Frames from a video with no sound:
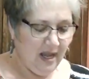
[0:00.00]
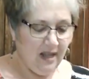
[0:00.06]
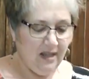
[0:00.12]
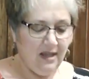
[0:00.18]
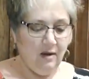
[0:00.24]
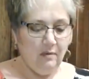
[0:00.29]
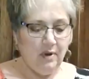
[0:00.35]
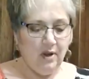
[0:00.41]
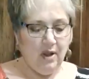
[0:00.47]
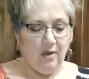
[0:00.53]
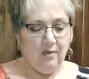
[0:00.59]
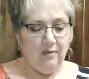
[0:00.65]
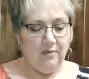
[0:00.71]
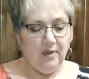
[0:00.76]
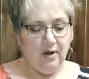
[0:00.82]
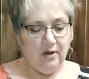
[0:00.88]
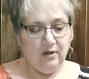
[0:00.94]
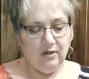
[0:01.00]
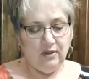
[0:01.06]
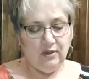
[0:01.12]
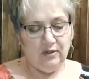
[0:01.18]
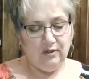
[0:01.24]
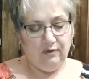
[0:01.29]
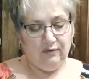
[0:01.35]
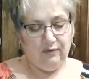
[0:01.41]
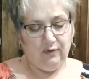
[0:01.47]
And there we go.
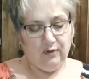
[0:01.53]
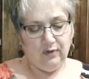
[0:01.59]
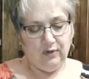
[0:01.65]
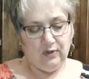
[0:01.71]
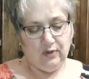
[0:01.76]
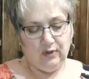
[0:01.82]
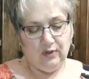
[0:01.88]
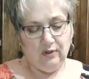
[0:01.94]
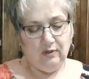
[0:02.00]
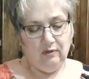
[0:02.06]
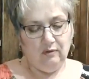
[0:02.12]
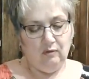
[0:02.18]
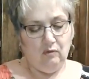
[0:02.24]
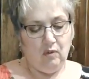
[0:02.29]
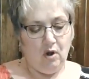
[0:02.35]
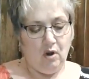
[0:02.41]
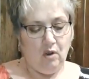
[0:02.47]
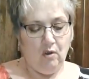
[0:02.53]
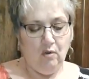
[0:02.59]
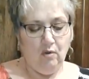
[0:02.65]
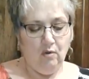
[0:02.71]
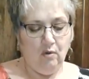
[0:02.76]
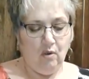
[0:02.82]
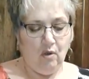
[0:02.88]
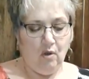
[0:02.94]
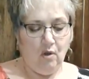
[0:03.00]
There's the first
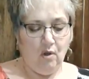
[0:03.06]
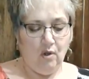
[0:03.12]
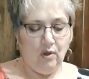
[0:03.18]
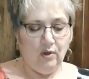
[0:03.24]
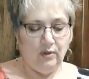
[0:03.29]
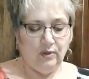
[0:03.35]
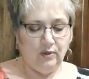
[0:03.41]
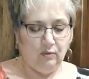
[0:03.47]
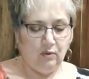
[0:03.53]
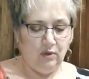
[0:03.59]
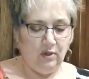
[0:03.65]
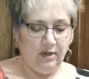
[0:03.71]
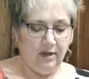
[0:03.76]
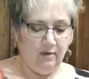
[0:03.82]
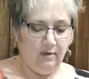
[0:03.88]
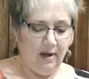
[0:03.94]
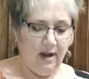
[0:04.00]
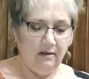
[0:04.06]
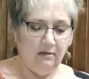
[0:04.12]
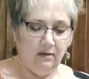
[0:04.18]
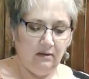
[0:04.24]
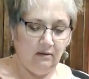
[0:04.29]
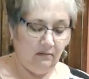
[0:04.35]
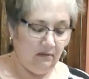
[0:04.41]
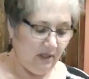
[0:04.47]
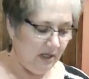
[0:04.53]
row all swirling around.
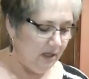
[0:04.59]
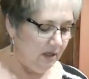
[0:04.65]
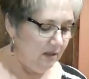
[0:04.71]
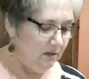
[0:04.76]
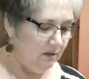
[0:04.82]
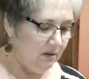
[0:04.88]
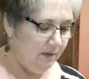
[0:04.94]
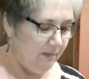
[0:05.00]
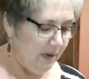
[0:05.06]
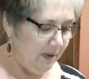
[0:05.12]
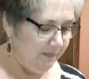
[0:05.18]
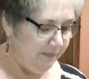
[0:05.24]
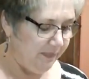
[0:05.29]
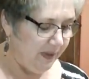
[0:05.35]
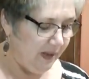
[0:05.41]
Oh, I got glue on me.